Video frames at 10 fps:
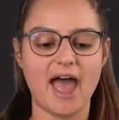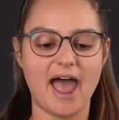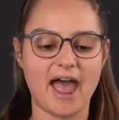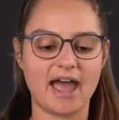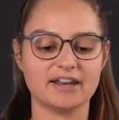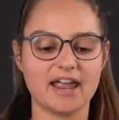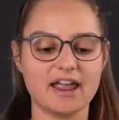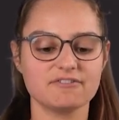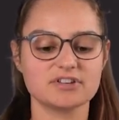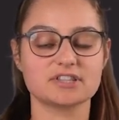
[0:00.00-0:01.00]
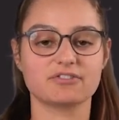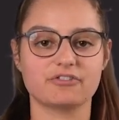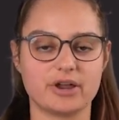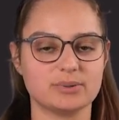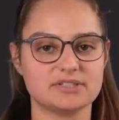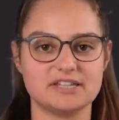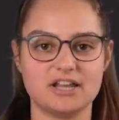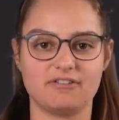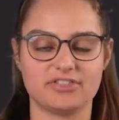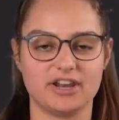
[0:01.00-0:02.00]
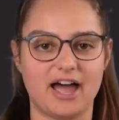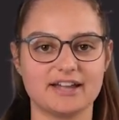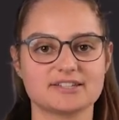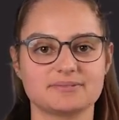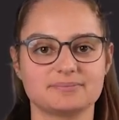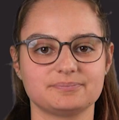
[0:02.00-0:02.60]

and F is the frequency of the light.